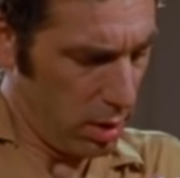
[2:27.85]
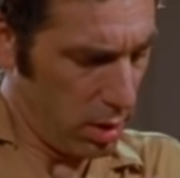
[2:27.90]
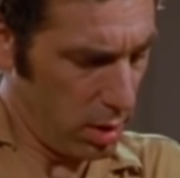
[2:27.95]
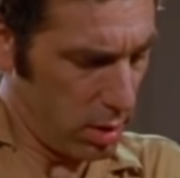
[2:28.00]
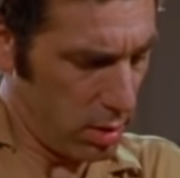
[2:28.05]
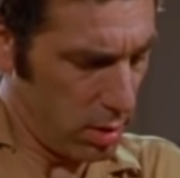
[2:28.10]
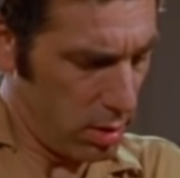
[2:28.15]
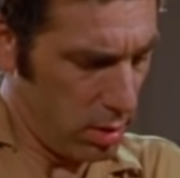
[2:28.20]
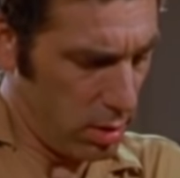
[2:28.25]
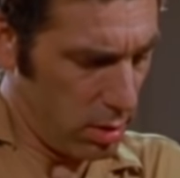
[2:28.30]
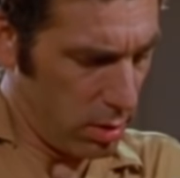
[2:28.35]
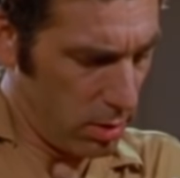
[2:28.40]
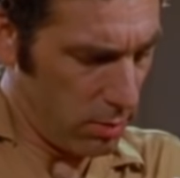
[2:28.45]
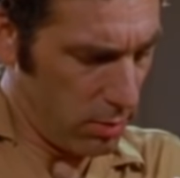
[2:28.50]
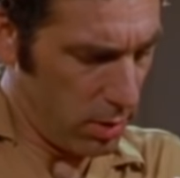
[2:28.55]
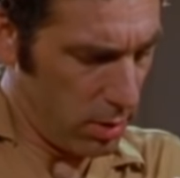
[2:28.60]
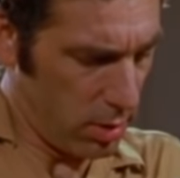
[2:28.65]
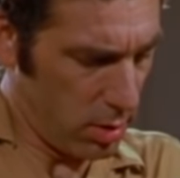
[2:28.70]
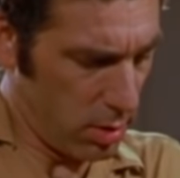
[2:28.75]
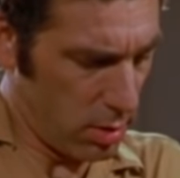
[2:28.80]
I think I see
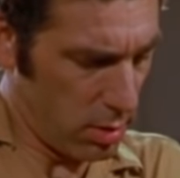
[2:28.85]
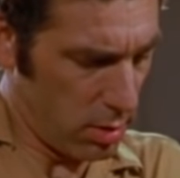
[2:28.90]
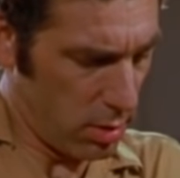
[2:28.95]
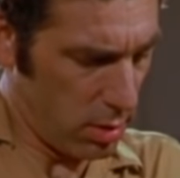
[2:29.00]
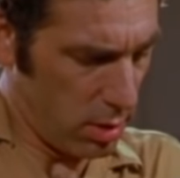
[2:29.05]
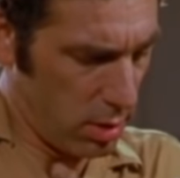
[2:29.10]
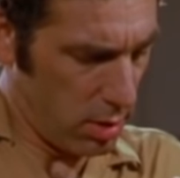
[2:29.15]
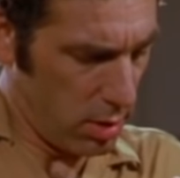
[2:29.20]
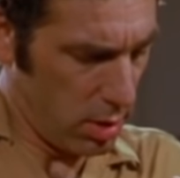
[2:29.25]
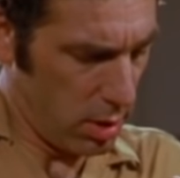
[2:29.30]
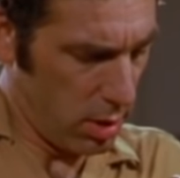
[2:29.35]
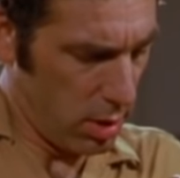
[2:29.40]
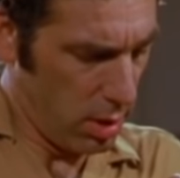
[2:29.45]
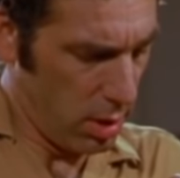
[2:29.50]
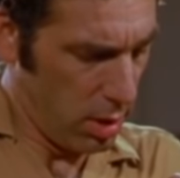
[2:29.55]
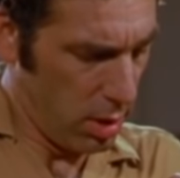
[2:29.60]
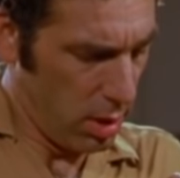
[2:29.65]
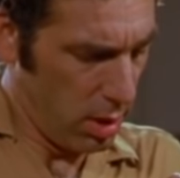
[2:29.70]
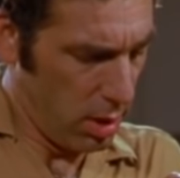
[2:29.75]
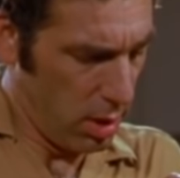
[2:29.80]
something here, George.
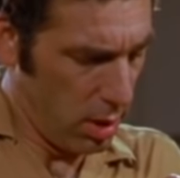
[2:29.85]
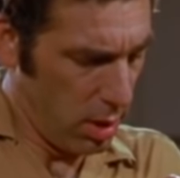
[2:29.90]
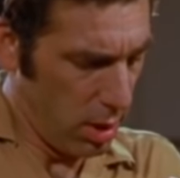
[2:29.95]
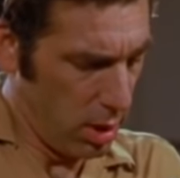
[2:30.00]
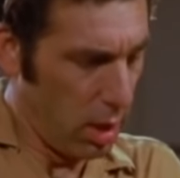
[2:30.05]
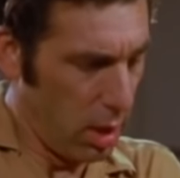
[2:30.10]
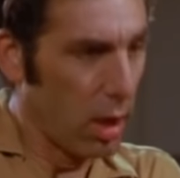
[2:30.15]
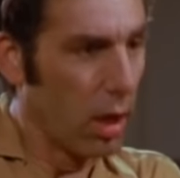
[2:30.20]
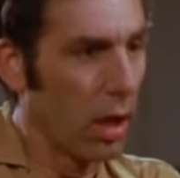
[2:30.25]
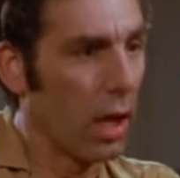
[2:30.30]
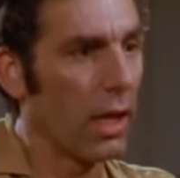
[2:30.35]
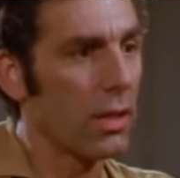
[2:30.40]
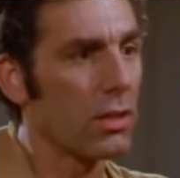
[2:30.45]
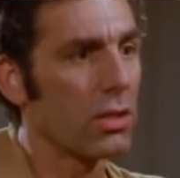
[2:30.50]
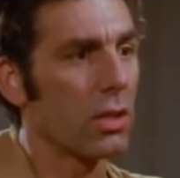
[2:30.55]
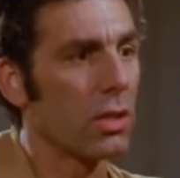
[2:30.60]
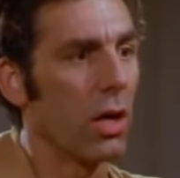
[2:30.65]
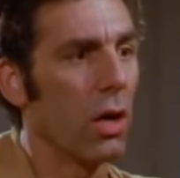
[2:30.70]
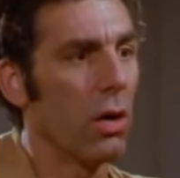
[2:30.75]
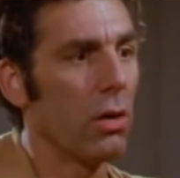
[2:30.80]

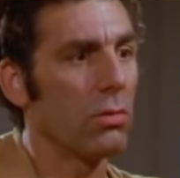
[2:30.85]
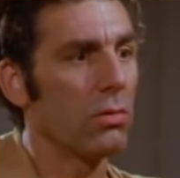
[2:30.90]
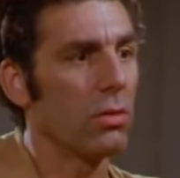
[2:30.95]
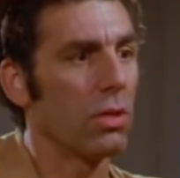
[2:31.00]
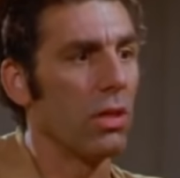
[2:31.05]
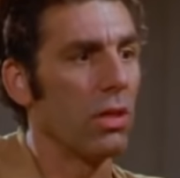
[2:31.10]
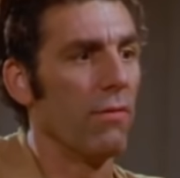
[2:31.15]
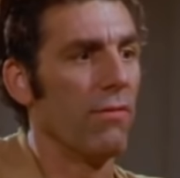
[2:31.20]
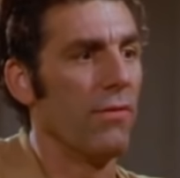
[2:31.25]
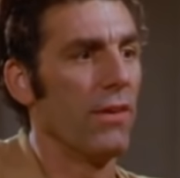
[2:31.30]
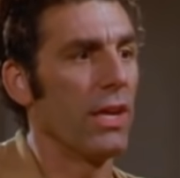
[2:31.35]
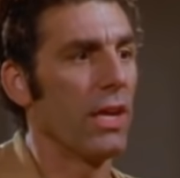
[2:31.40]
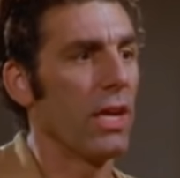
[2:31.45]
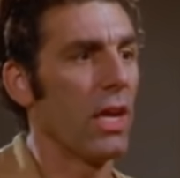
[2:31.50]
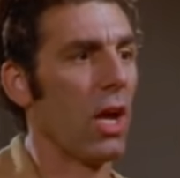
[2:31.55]
Let's go to the